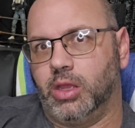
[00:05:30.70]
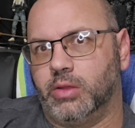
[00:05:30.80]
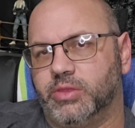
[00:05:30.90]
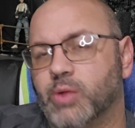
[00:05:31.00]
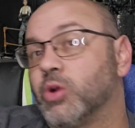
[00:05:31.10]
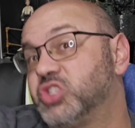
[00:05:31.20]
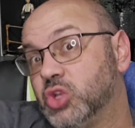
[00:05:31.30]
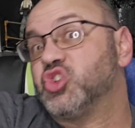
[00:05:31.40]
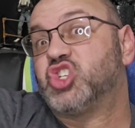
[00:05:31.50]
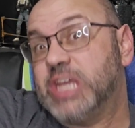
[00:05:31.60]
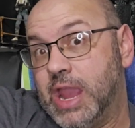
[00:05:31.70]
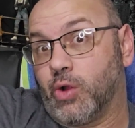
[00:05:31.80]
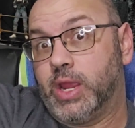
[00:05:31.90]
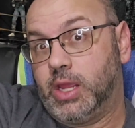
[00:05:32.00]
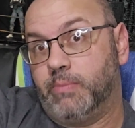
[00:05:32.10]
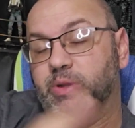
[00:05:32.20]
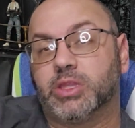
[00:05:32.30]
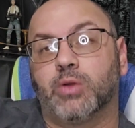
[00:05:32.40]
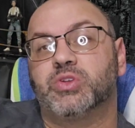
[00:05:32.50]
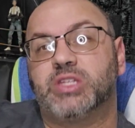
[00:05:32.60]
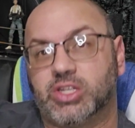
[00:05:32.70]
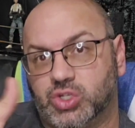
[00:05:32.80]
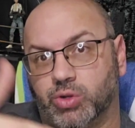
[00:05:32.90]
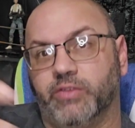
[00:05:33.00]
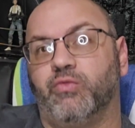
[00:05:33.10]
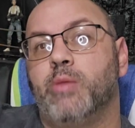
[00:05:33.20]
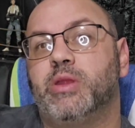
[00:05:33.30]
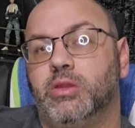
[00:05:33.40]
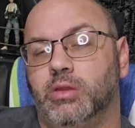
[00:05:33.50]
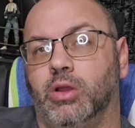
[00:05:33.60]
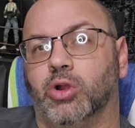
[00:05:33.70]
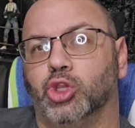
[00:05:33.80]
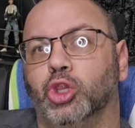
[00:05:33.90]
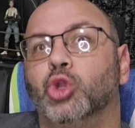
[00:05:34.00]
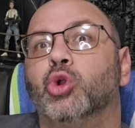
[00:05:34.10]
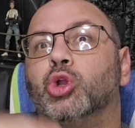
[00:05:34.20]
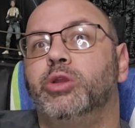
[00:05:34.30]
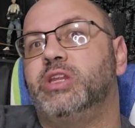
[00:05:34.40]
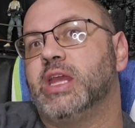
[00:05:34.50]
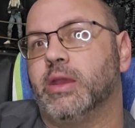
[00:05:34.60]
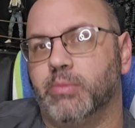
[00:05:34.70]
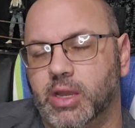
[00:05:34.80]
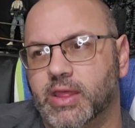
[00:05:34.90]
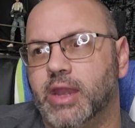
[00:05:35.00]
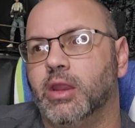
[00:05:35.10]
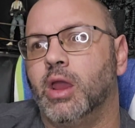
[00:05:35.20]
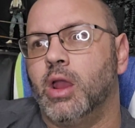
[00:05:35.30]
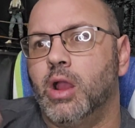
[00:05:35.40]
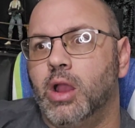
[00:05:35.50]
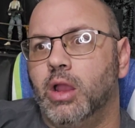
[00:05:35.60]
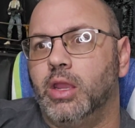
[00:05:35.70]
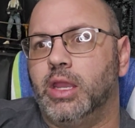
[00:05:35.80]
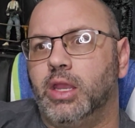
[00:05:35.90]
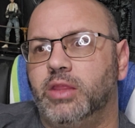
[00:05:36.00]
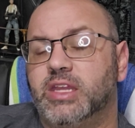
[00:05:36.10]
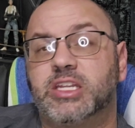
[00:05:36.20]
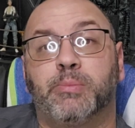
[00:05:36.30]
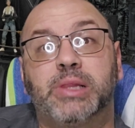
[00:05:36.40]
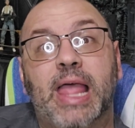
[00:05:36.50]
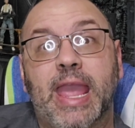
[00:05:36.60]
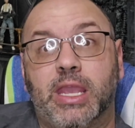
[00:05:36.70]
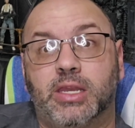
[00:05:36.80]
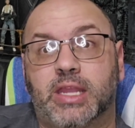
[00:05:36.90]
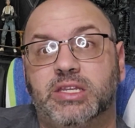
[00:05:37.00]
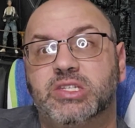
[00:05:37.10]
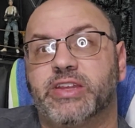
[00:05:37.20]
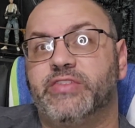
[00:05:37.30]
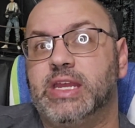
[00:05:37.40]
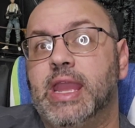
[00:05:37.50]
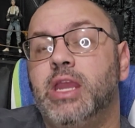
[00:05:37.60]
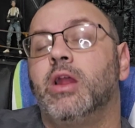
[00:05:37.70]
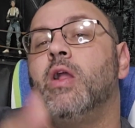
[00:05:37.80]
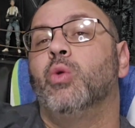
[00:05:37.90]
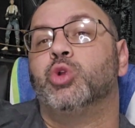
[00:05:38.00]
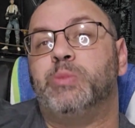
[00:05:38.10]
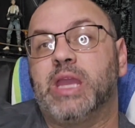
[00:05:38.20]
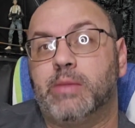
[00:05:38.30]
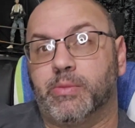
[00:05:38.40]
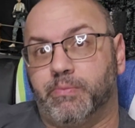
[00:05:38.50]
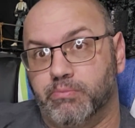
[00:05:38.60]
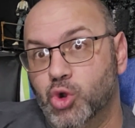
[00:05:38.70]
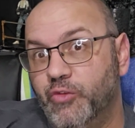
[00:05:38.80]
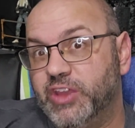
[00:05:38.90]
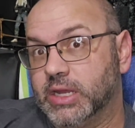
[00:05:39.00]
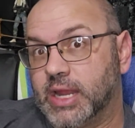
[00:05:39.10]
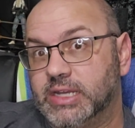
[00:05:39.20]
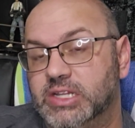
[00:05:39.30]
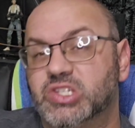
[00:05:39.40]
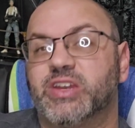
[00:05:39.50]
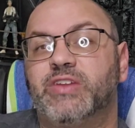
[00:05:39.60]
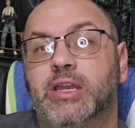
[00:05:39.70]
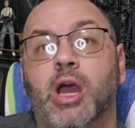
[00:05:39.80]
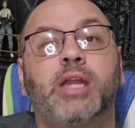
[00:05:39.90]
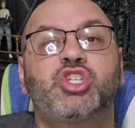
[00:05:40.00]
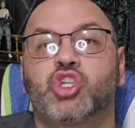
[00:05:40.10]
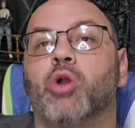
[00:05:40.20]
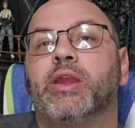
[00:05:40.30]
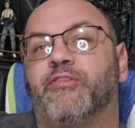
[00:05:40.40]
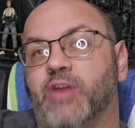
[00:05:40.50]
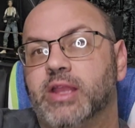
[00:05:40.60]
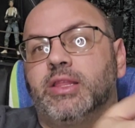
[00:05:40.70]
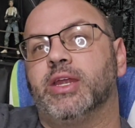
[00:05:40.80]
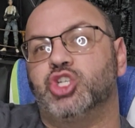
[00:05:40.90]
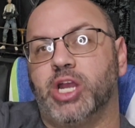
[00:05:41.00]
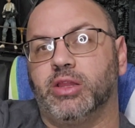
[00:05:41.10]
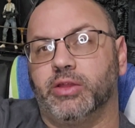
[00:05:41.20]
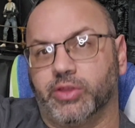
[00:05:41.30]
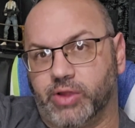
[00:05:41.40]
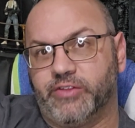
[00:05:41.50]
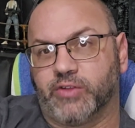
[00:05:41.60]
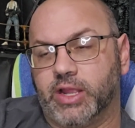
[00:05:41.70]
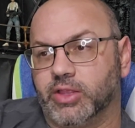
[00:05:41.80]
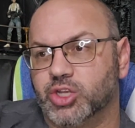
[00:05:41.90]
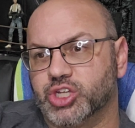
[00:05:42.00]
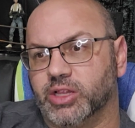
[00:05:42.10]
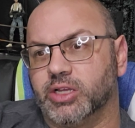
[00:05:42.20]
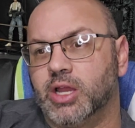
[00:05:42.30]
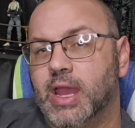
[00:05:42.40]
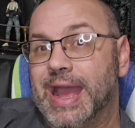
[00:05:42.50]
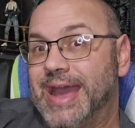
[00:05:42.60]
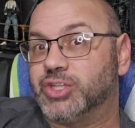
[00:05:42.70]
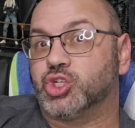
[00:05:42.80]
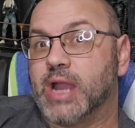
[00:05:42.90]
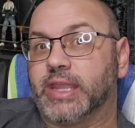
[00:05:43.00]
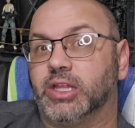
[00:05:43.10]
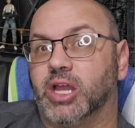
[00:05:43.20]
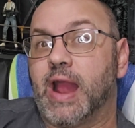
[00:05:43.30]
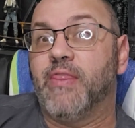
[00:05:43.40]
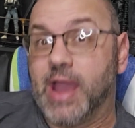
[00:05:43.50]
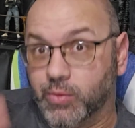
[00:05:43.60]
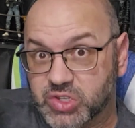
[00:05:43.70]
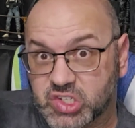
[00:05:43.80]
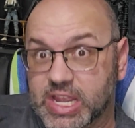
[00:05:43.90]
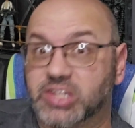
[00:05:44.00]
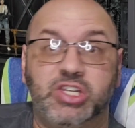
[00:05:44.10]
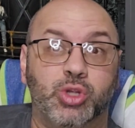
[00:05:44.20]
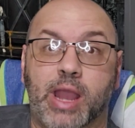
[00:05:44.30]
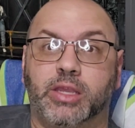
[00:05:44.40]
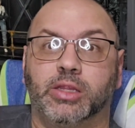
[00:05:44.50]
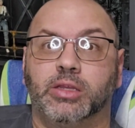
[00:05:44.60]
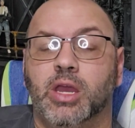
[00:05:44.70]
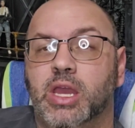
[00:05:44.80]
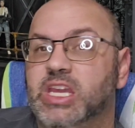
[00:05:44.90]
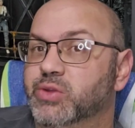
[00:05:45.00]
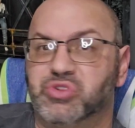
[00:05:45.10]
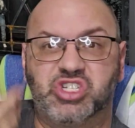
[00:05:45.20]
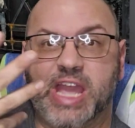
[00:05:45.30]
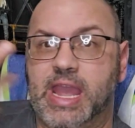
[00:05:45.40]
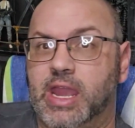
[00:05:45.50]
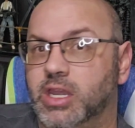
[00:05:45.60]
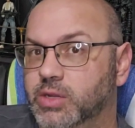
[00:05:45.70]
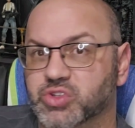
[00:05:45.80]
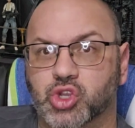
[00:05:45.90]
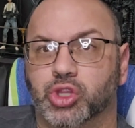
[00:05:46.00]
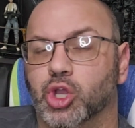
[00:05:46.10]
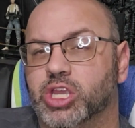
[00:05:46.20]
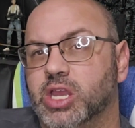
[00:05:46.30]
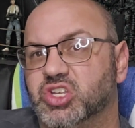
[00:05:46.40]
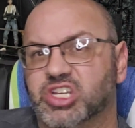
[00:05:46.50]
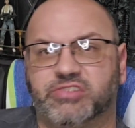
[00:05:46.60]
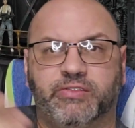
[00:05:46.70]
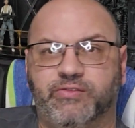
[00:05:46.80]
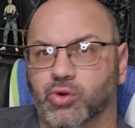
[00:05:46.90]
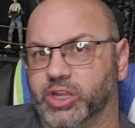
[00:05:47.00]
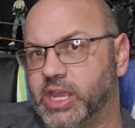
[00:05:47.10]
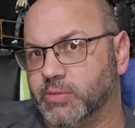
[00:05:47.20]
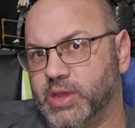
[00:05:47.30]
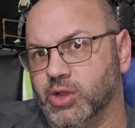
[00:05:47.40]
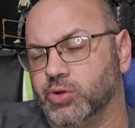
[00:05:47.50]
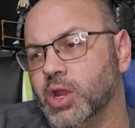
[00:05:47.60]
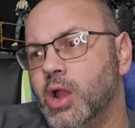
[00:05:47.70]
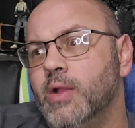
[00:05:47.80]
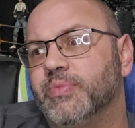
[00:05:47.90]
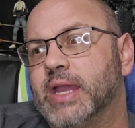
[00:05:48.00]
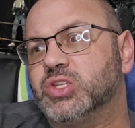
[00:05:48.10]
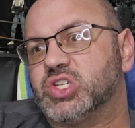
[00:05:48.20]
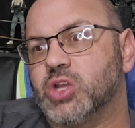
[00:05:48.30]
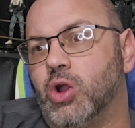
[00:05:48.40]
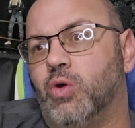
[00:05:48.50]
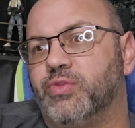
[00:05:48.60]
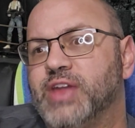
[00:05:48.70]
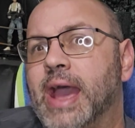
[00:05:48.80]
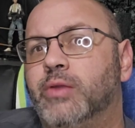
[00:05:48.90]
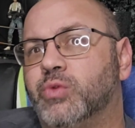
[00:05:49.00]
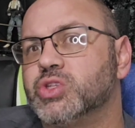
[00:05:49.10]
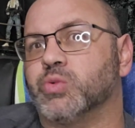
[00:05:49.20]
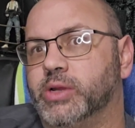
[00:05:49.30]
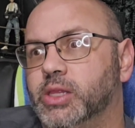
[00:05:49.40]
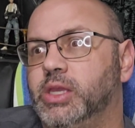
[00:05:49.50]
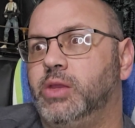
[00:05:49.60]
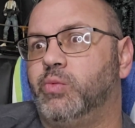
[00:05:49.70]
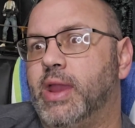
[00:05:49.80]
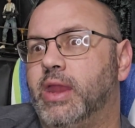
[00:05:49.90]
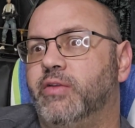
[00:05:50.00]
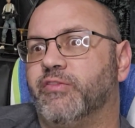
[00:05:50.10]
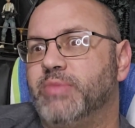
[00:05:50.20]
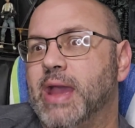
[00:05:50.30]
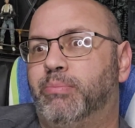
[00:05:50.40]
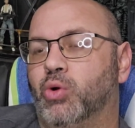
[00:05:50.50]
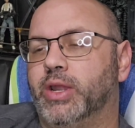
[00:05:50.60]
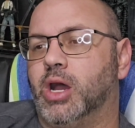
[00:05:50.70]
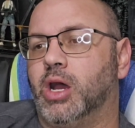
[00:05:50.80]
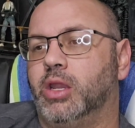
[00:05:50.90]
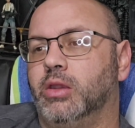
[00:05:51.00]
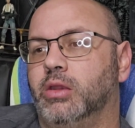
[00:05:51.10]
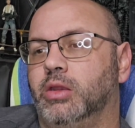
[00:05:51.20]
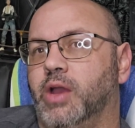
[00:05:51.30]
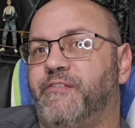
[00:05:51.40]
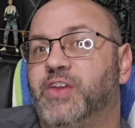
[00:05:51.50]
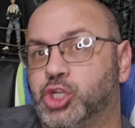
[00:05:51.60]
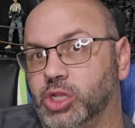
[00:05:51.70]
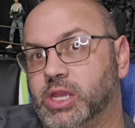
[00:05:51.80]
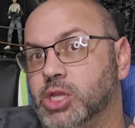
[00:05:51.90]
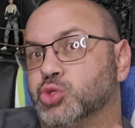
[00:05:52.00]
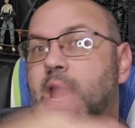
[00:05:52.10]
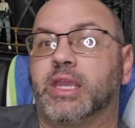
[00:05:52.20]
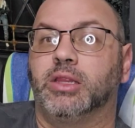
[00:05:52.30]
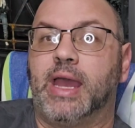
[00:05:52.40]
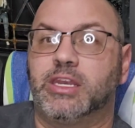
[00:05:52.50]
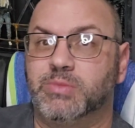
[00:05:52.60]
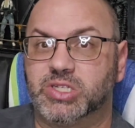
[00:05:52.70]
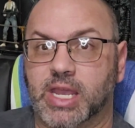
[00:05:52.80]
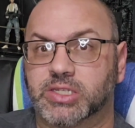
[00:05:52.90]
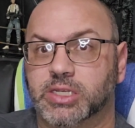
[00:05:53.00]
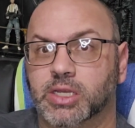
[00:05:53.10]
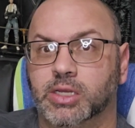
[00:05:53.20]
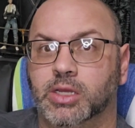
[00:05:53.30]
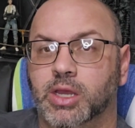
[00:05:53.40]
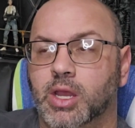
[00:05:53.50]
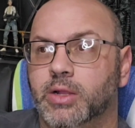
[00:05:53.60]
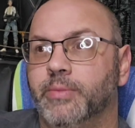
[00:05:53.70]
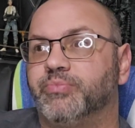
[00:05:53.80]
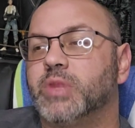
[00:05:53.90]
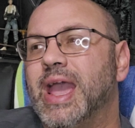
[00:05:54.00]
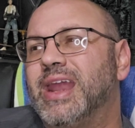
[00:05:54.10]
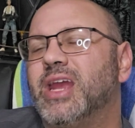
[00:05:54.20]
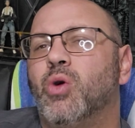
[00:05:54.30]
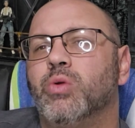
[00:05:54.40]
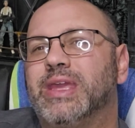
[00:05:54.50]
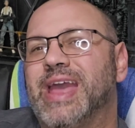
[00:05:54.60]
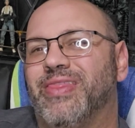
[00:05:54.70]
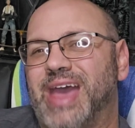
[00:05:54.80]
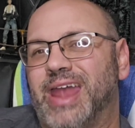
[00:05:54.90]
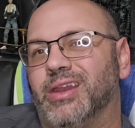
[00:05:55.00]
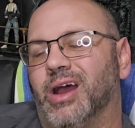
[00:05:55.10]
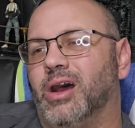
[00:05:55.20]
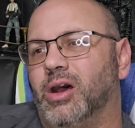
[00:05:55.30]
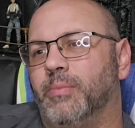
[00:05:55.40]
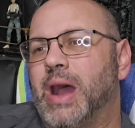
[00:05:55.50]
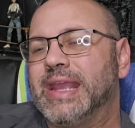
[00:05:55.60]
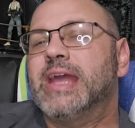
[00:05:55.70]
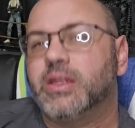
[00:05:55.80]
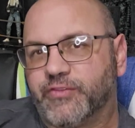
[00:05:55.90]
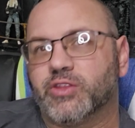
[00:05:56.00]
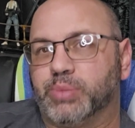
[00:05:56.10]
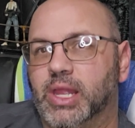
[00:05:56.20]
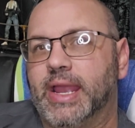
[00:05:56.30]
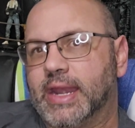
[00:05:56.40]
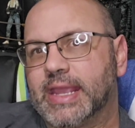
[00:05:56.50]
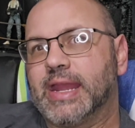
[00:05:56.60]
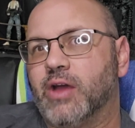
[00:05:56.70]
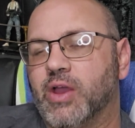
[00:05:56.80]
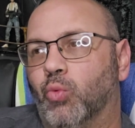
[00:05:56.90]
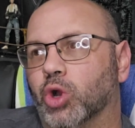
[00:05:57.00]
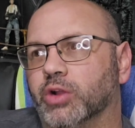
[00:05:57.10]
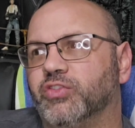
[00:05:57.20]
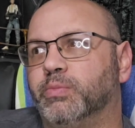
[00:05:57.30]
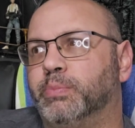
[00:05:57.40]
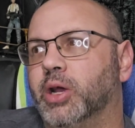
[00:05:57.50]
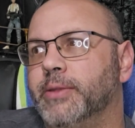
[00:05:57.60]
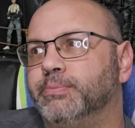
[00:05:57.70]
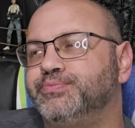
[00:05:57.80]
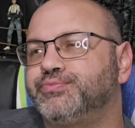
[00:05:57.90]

they were all still scary, but there was that sort of women are lured to him. And then they did a play in 1978, which became a movie in 1979 starring Frank Langella, the great Frank Langella, as Dracula. And that was sexy Dracula. He was tan, he was good looking, 6'4", King of Bayonne. And so that was really when, from that point on, officially, Dracula had to be sexy. And I don't get that. I get it for the play, and I get how that works, but...